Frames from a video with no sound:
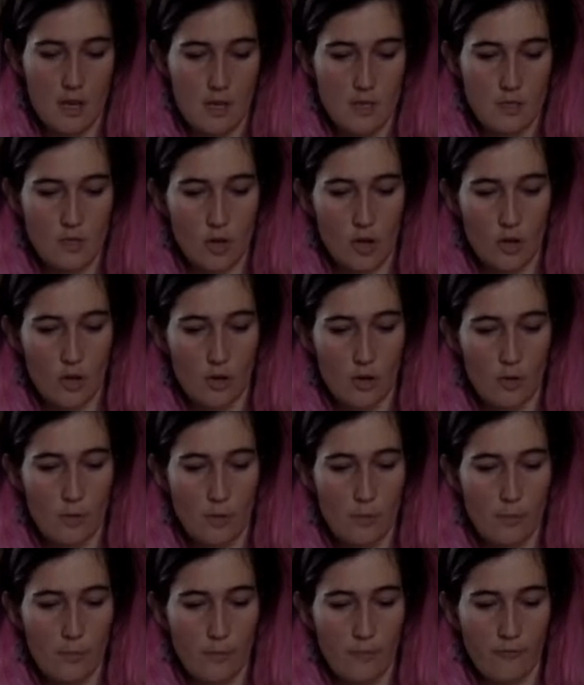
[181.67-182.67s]
So
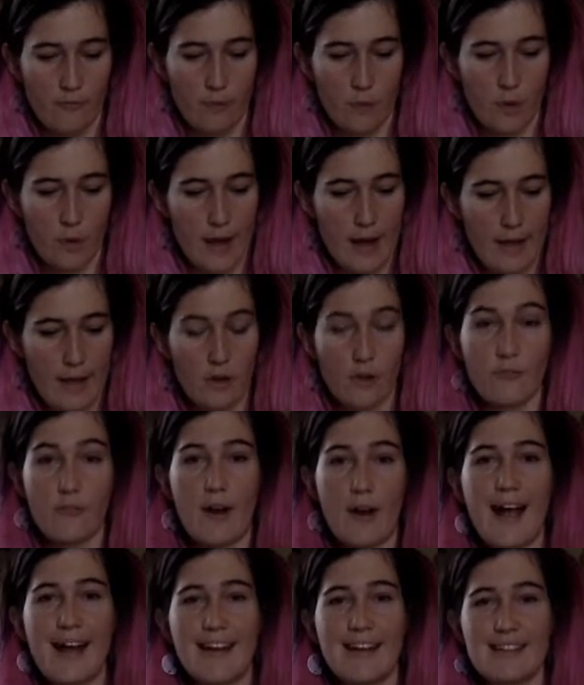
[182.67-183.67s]
before I go for
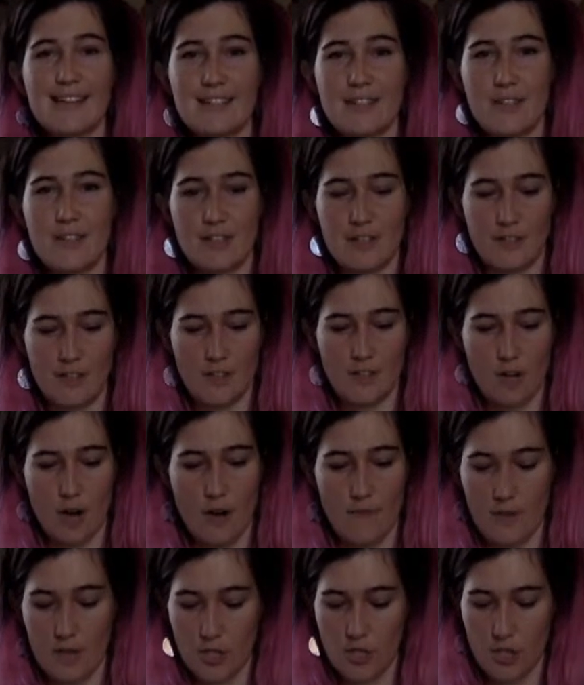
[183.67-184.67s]
any details on the
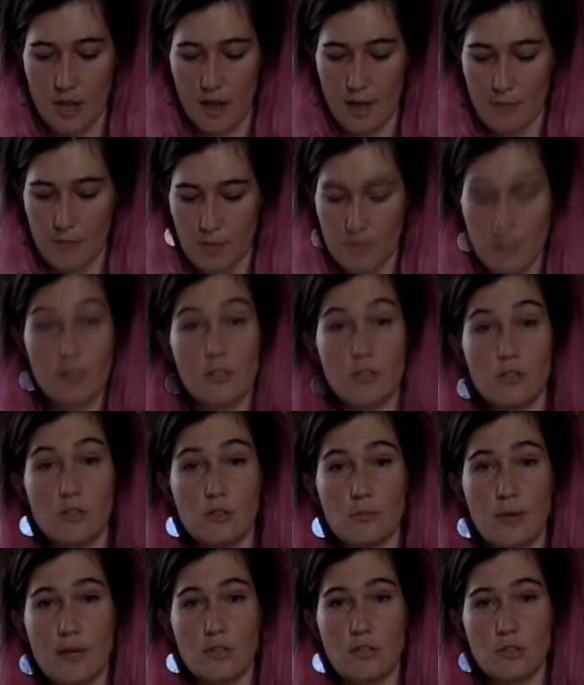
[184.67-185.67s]
starfish, I'm just going to do
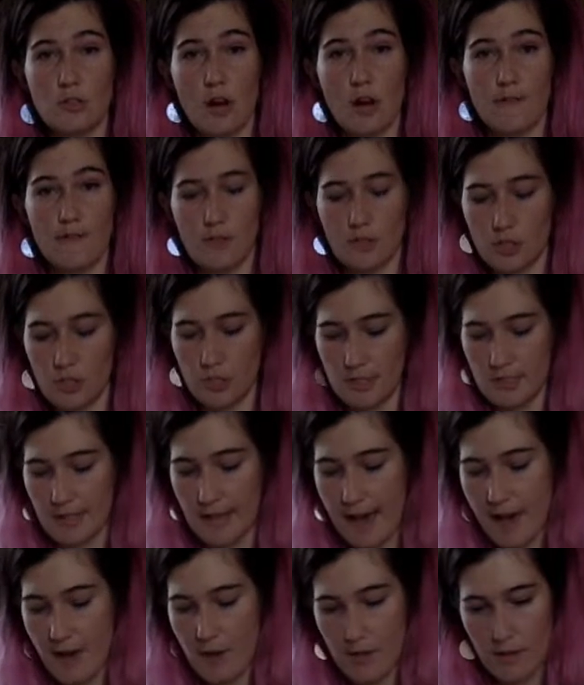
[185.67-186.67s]
my starfish's
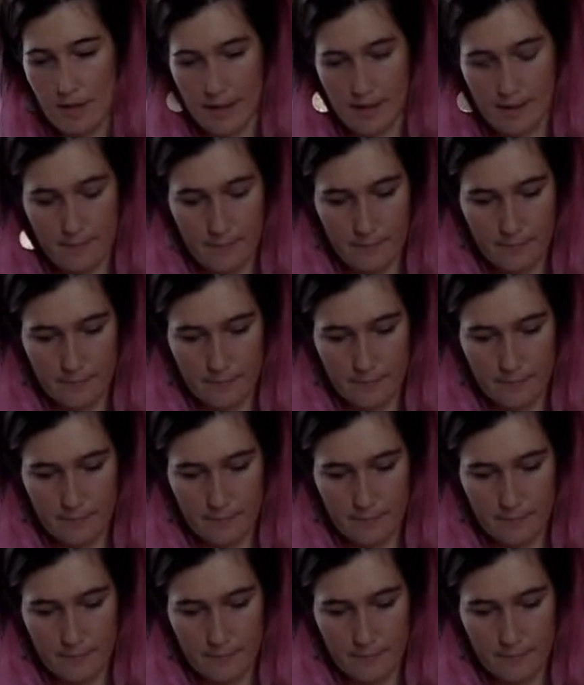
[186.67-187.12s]
outline.